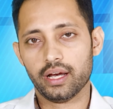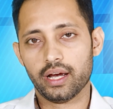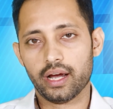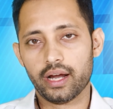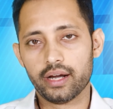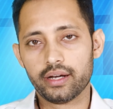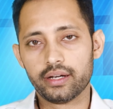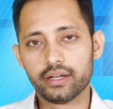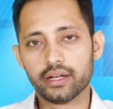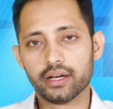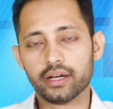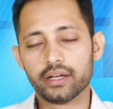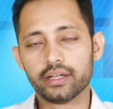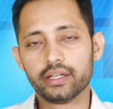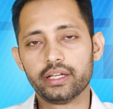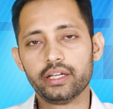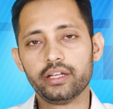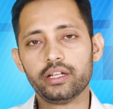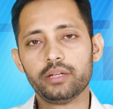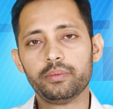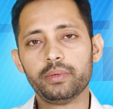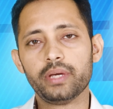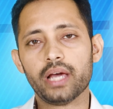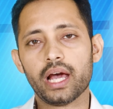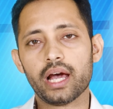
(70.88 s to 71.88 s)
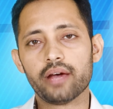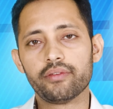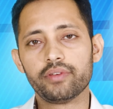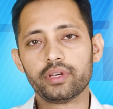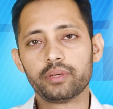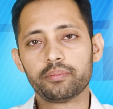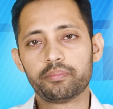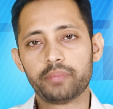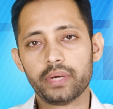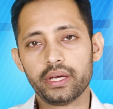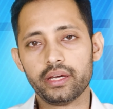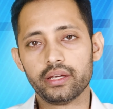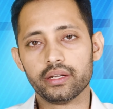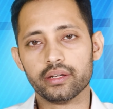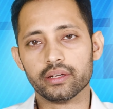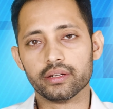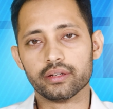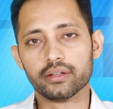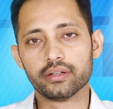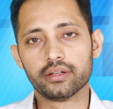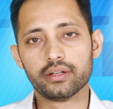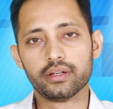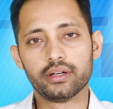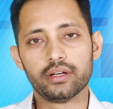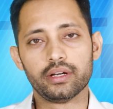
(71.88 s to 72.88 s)
and he will be having
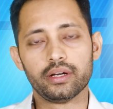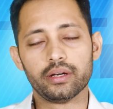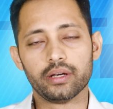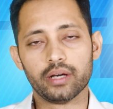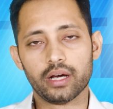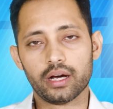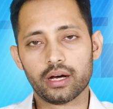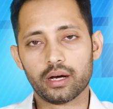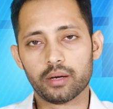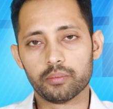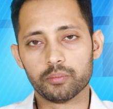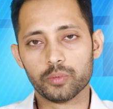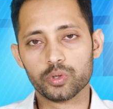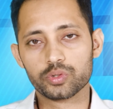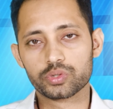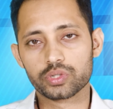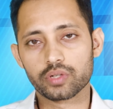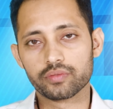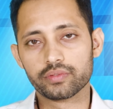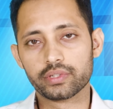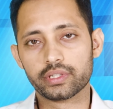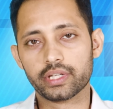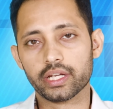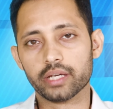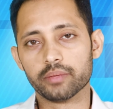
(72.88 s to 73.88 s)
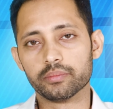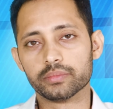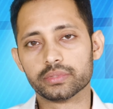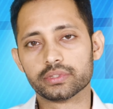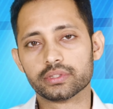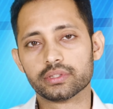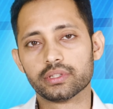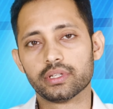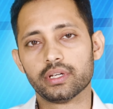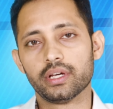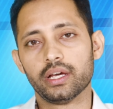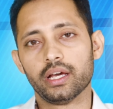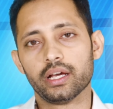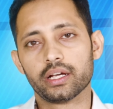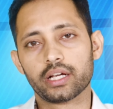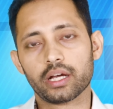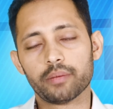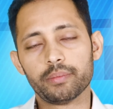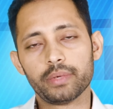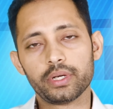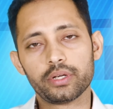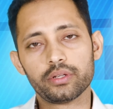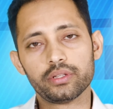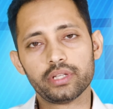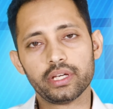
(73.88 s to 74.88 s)
pain most of the times.
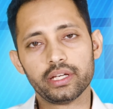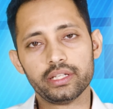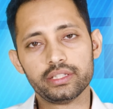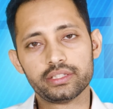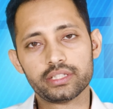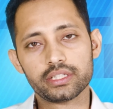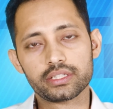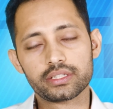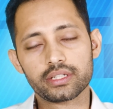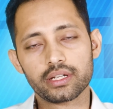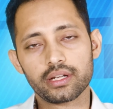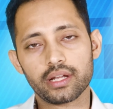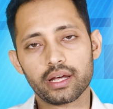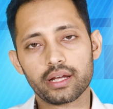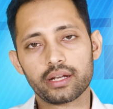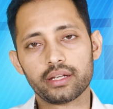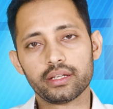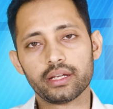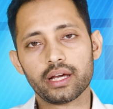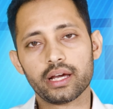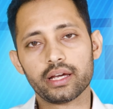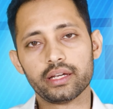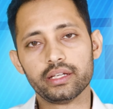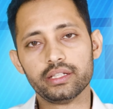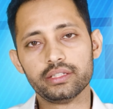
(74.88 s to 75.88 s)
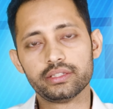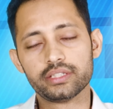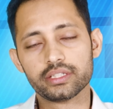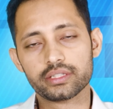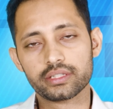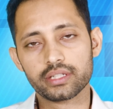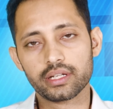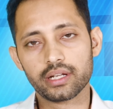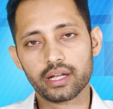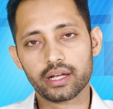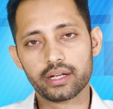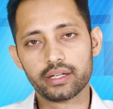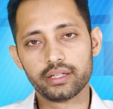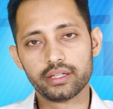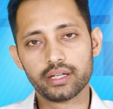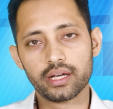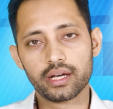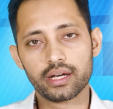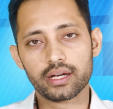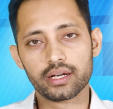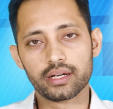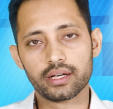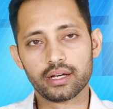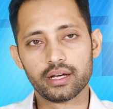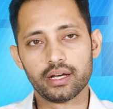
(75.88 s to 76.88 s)
Coming to the incisional
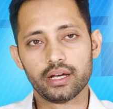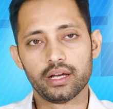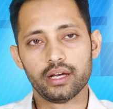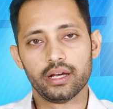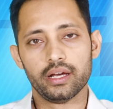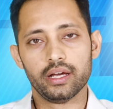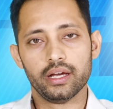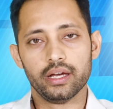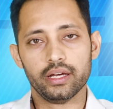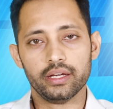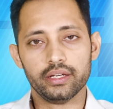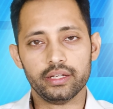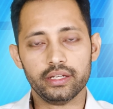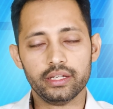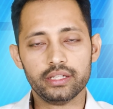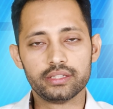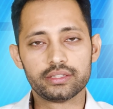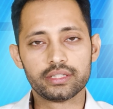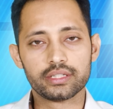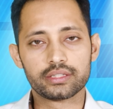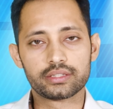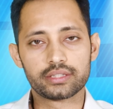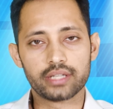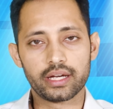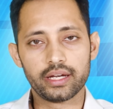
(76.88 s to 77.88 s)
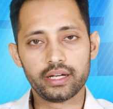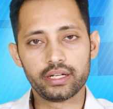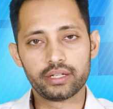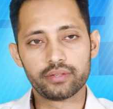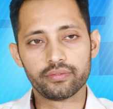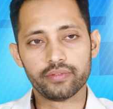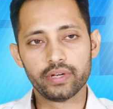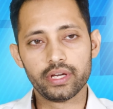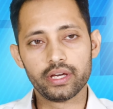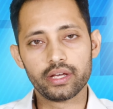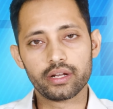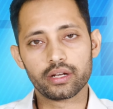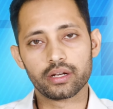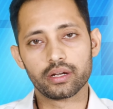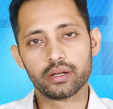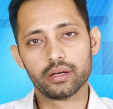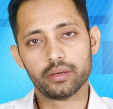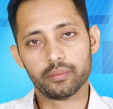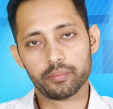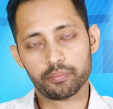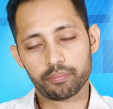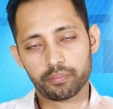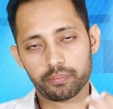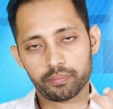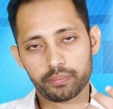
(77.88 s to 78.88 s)
hernia is a site where
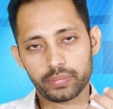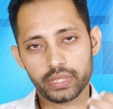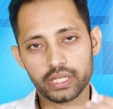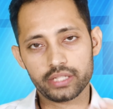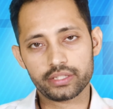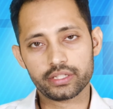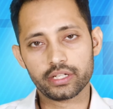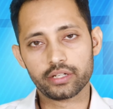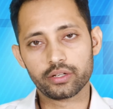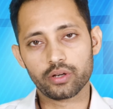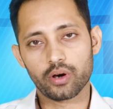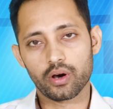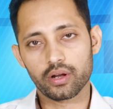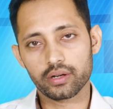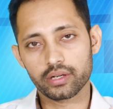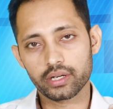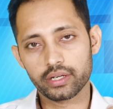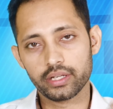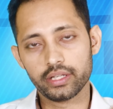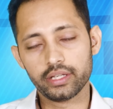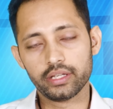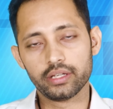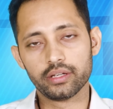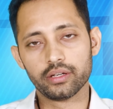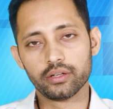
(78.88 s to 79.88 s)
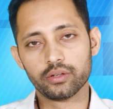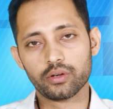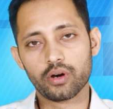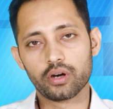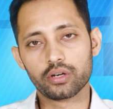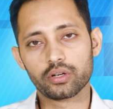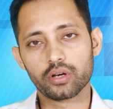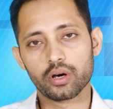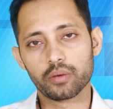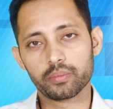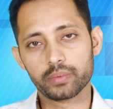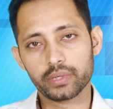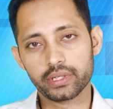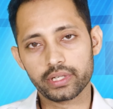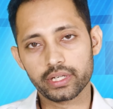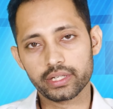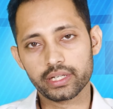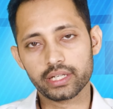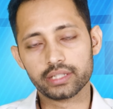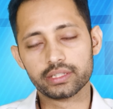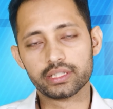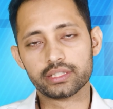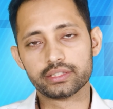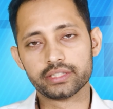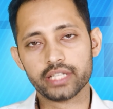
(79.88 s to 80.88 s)
patient already got operated
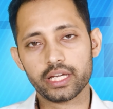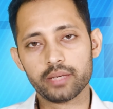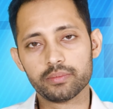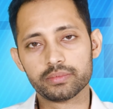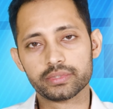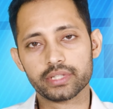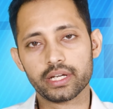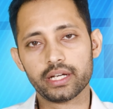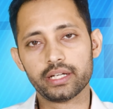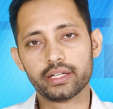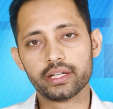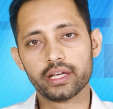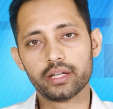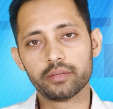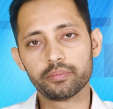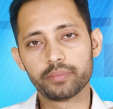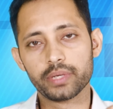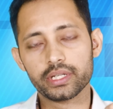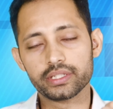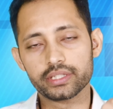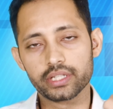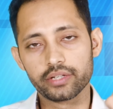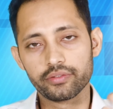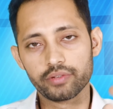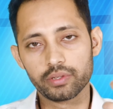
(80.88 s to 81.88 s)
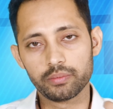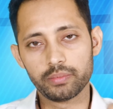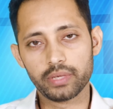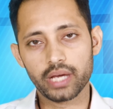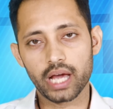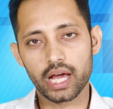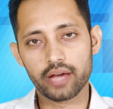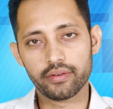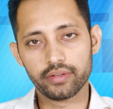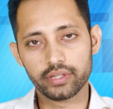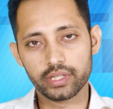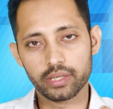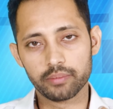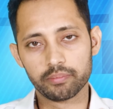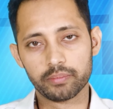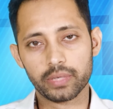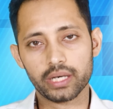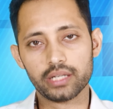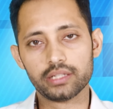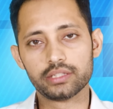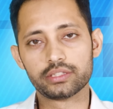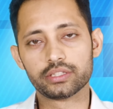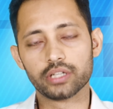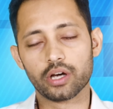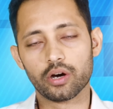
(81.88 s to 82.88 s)
at the same site and patient will be having a
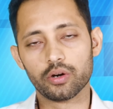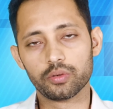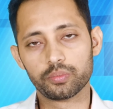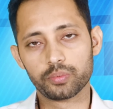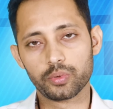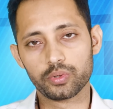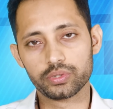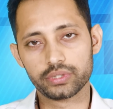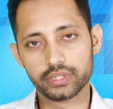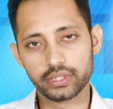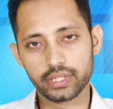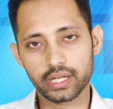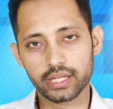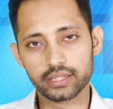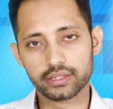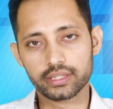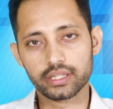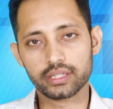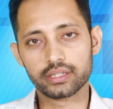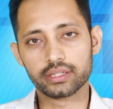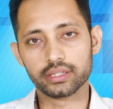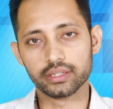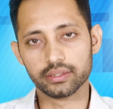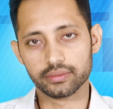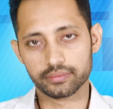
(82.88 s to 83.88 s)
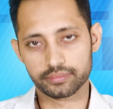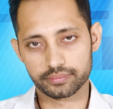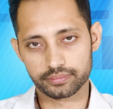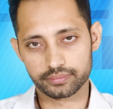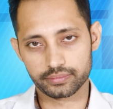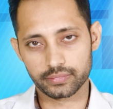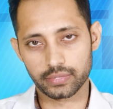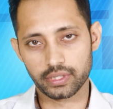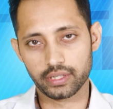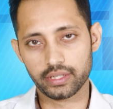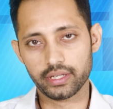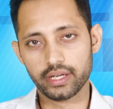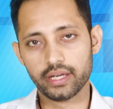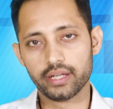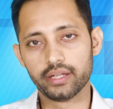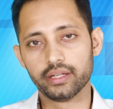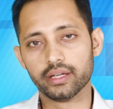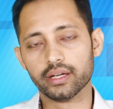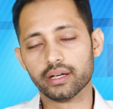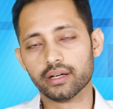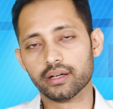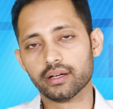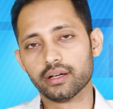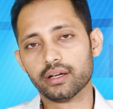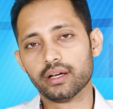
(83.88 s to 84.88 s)
bulge outpoaching at that
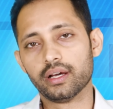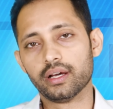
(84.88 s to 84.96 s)
area,